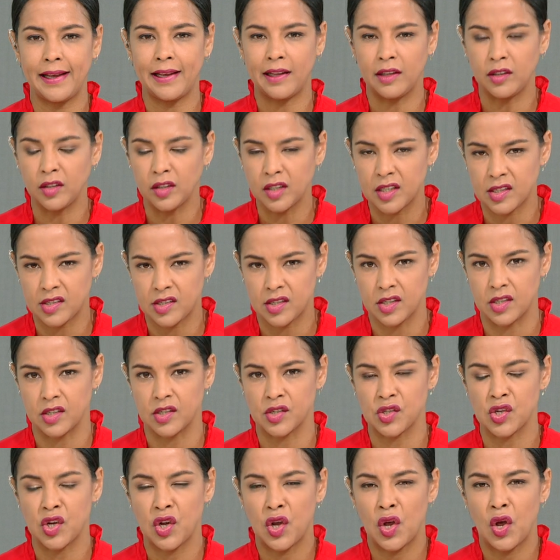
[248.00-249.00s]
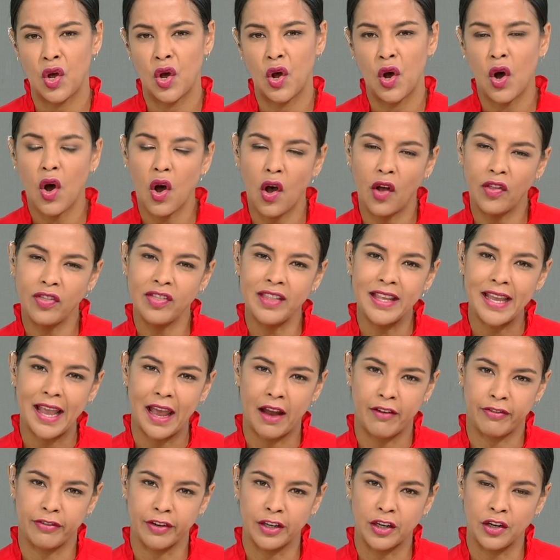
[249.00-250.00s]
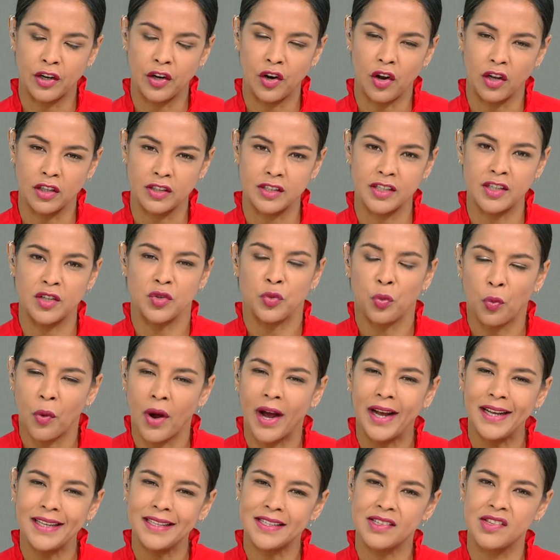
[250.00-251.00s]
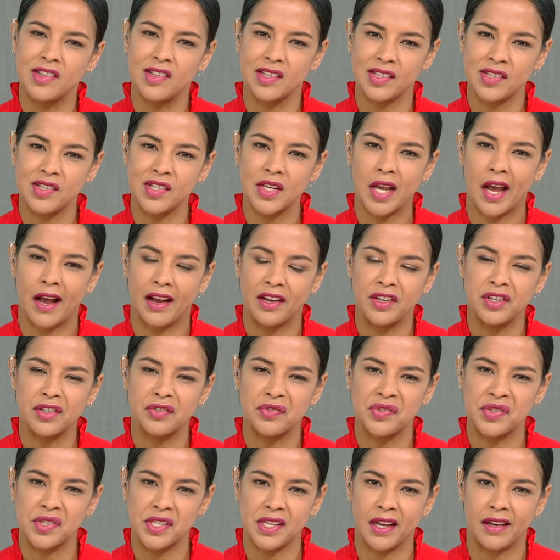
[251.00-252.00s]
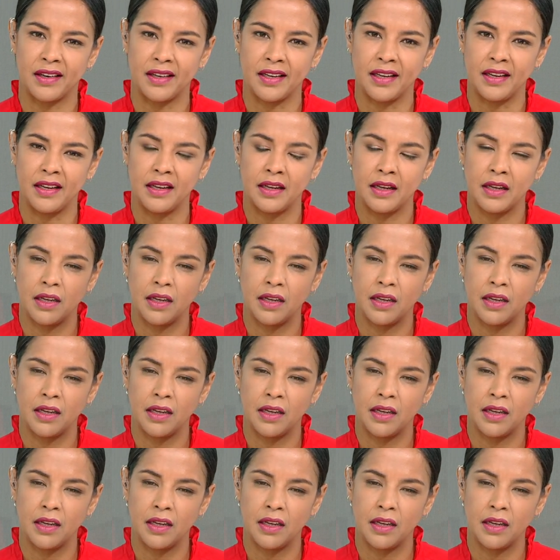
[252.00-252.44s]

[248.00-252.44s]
illnesses on the African continent, why is this kind of study